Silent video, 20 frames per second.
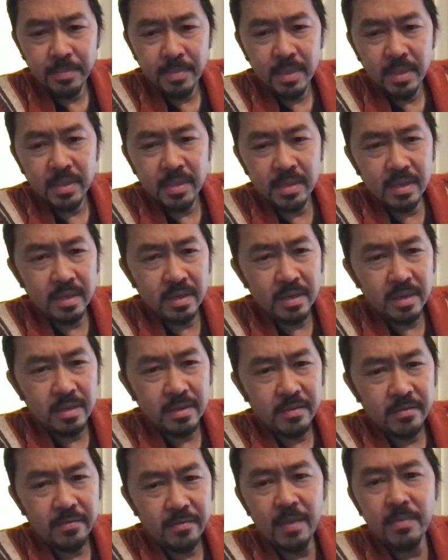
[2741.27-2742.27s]
See,
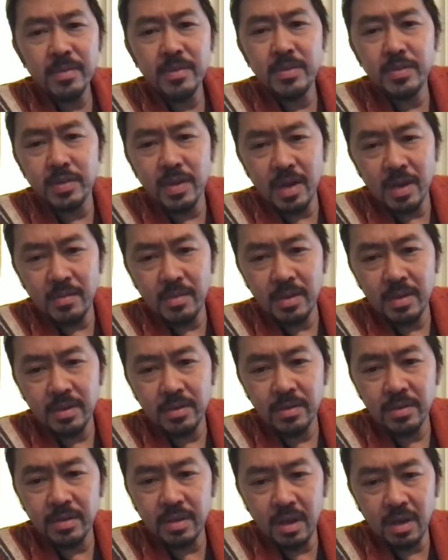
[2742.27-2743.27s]
family
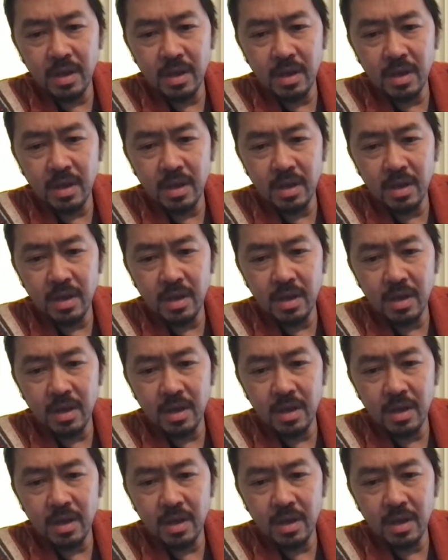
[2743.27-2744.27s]
drama, you're tolerating all that.
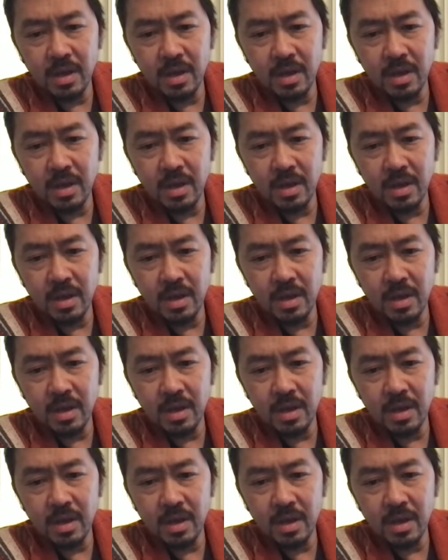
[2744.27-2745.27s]

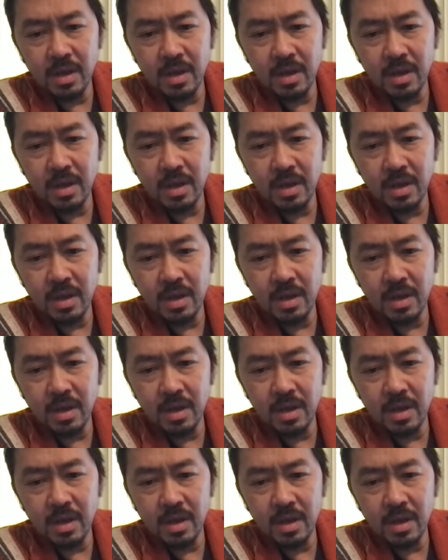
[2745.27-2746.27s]
So do
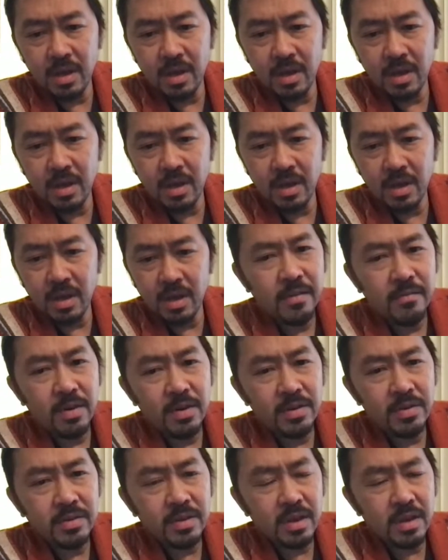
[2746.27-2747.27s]
less of what
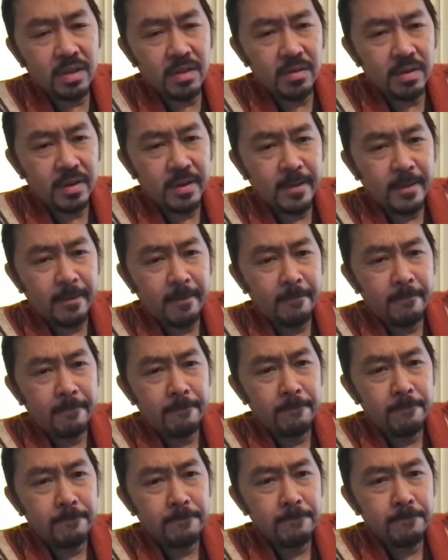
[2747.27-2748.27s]
you tolerate.
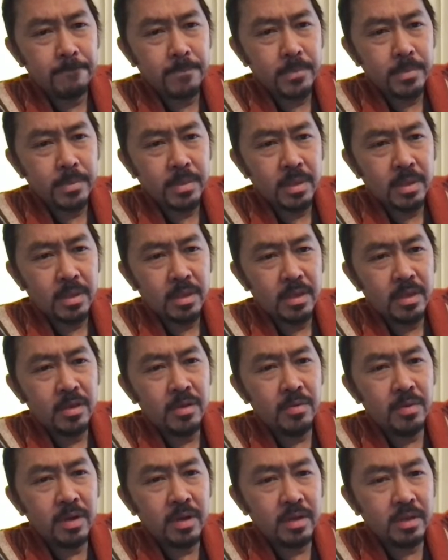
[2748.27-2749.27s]
You know
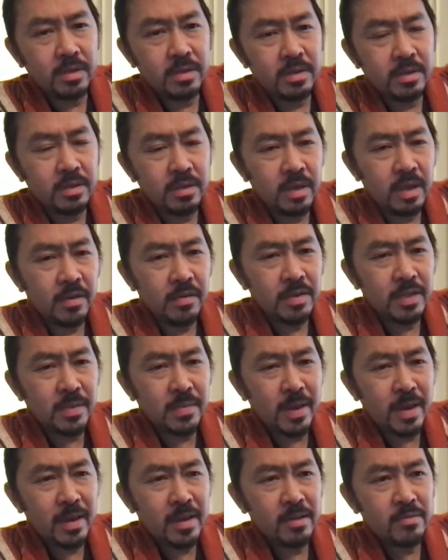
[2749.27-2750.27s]
what? Every time
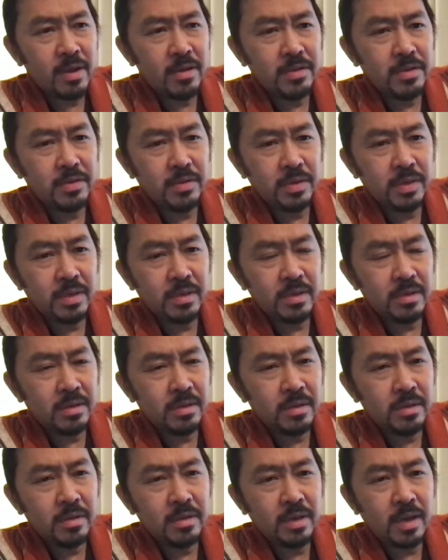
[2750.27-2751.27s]
I hang around you,
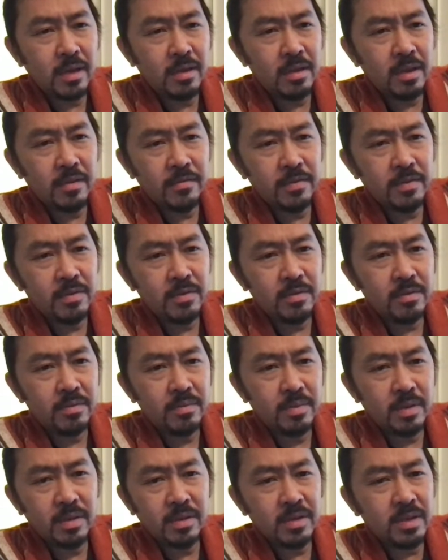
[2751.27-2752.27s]
sister, I love you,
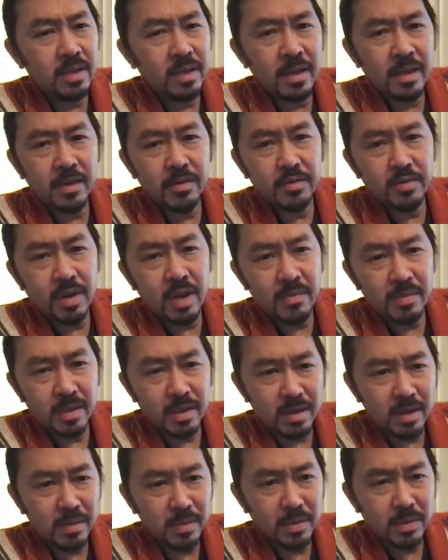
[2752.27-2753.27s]
but there's a lot of drama
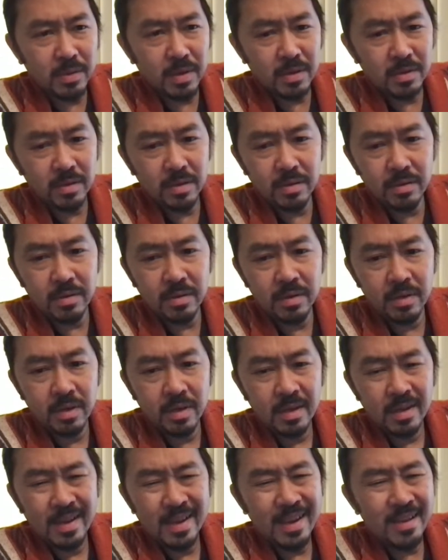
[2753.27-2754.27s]
that comes around you.
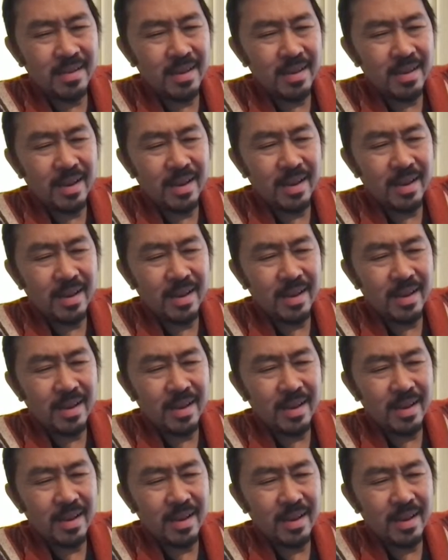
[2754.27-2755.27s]
I'm not
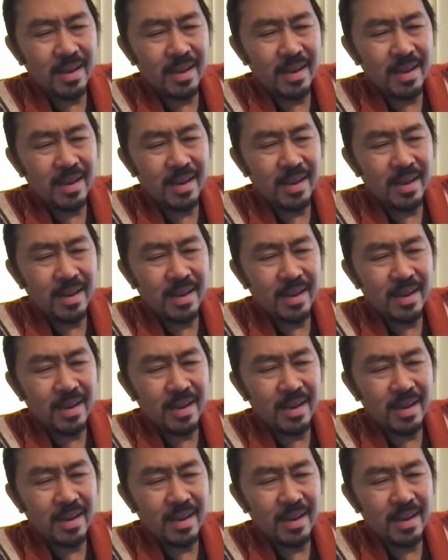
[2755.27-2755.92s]
available for dinner.